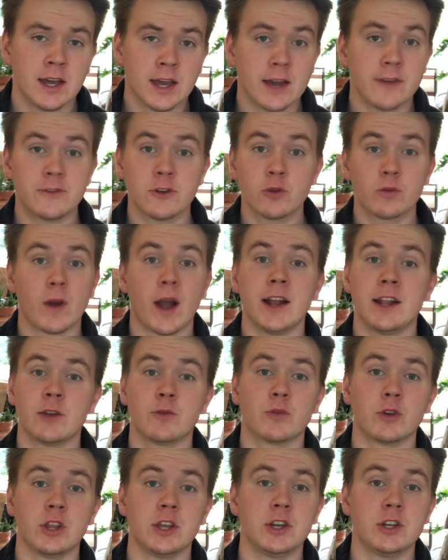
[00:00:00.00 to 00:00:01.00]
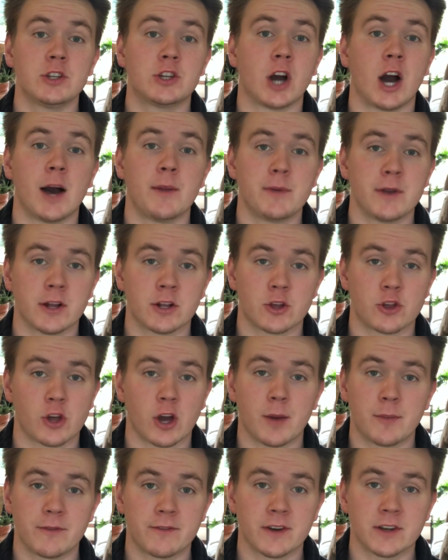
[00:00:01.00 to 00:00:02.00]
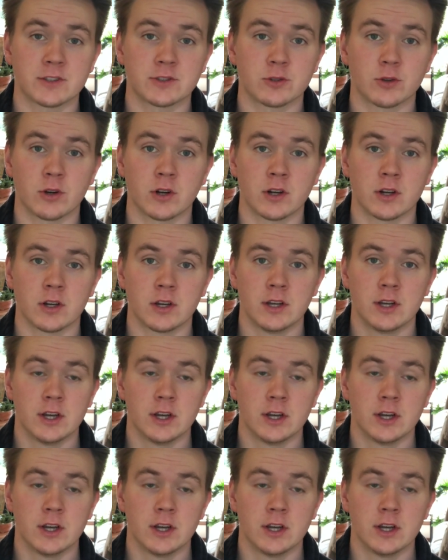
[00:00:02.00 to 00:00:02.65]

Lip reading: If you're writing really good copy on a Shopify store,